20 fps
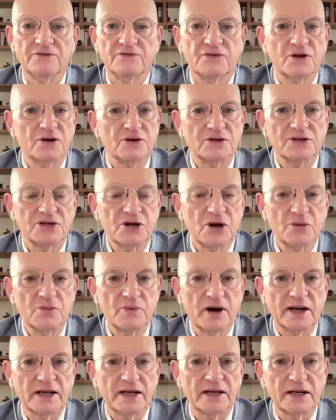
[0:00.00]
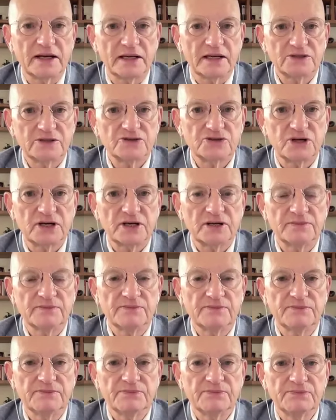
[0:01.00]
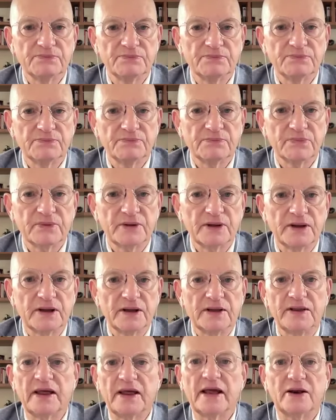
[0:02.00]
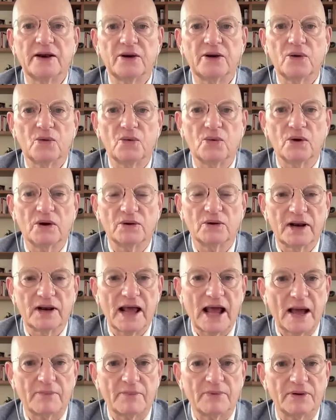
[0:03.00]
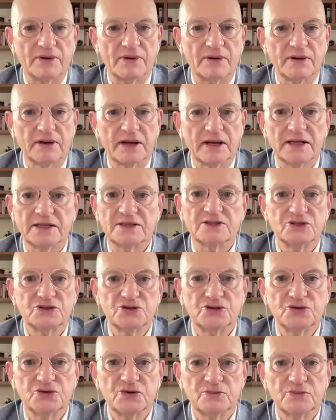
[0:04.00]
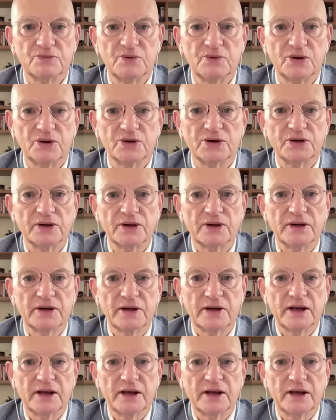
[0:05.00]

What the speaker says: if there is no break in history, then what will happen is that you can put